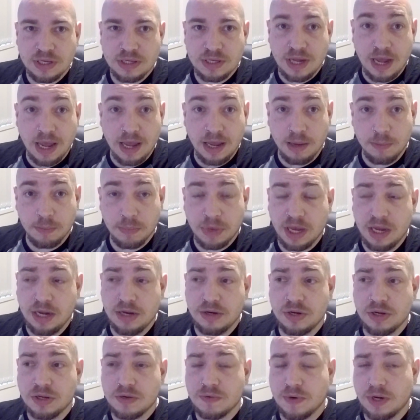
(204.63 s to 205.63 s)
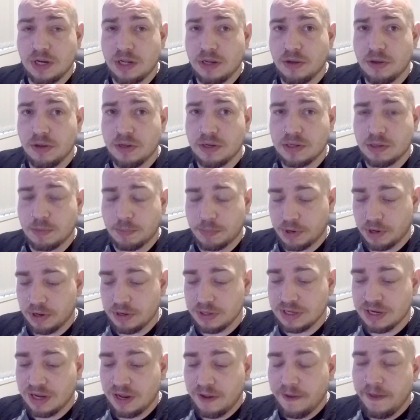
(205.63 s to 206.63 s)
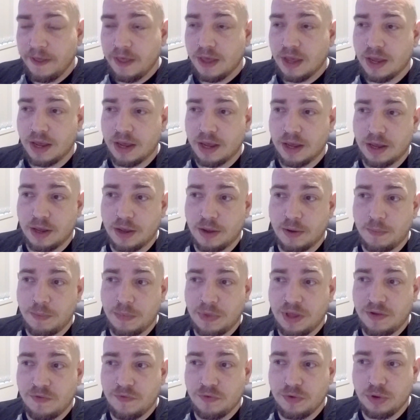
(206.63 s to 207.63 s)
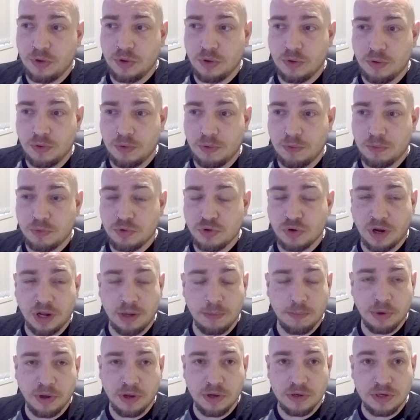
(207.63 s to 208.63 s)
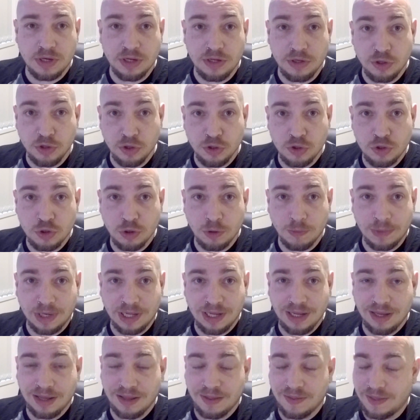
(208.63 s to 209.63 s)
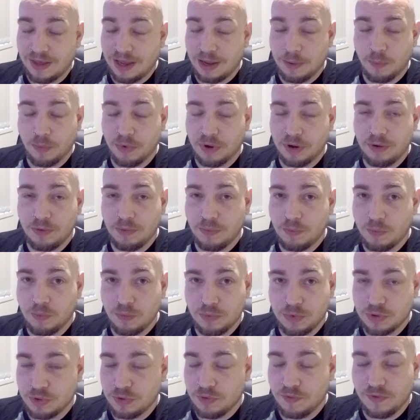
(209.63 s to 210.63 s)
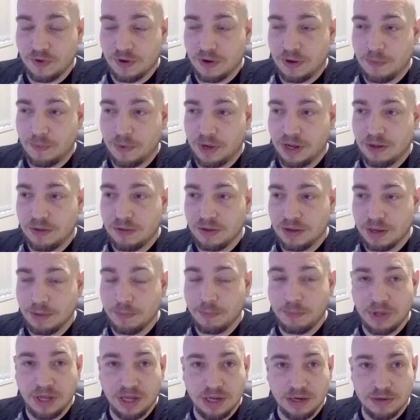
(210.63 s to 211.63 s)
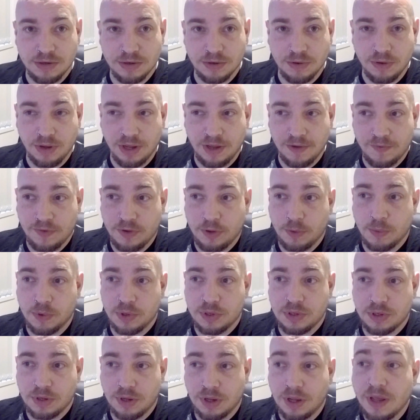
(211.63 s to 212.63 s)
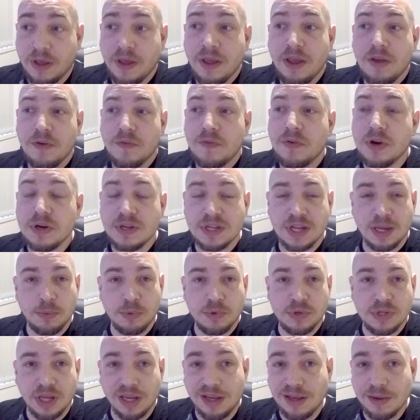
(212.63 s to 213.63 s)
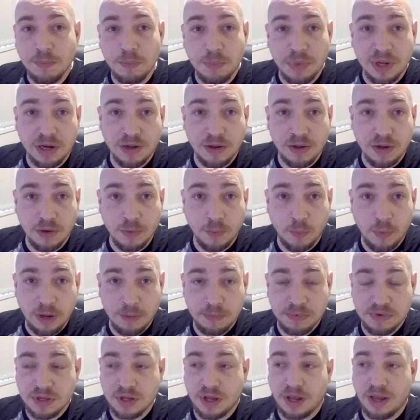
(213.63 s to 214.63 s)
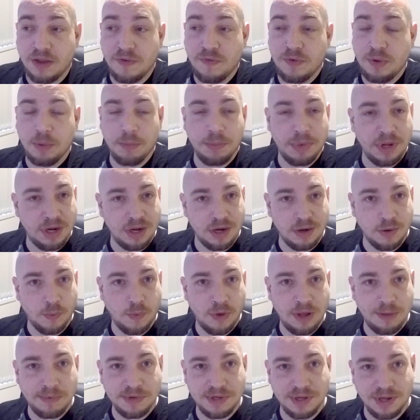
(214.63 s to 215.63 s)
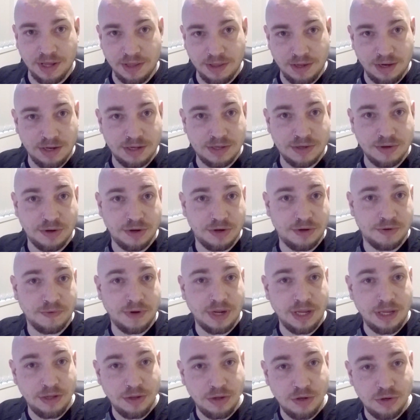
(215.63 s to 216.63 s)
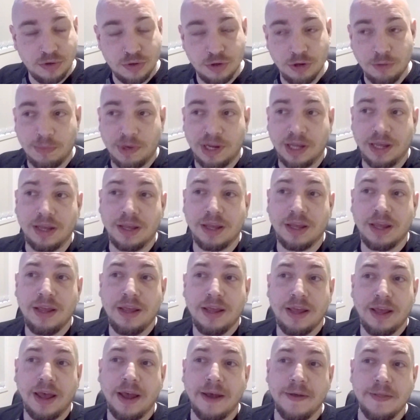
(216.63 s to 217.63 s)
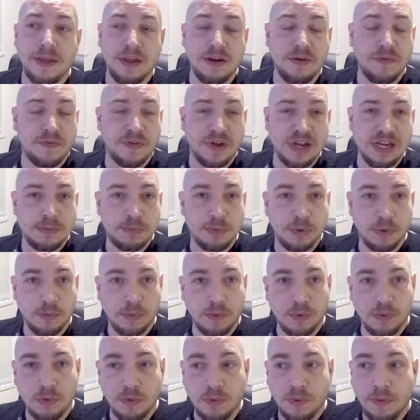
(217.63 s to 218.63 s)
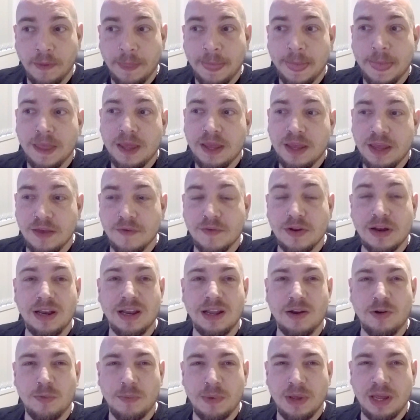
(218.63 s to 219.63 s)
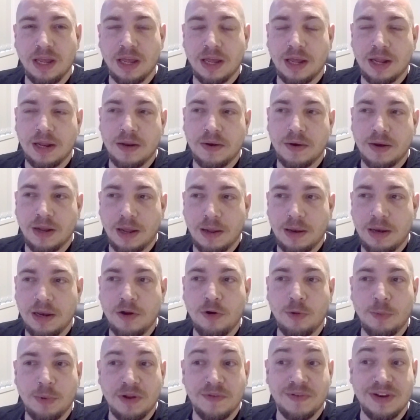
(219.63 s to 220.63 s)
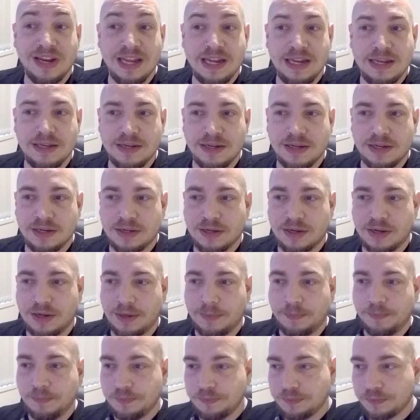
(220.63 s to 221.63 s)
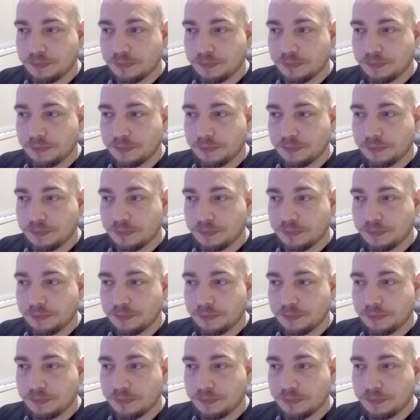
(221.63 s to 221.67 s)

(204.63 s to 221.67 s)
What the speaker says: Tagging pages really hurts the post. If you try and post a YouTube link, that won't do very well compared to if you were to, for example, say embed it in a website. If you embed it in a website, then it's not a direct YouTube link, and then Facebook will give it a little bit of an easier time.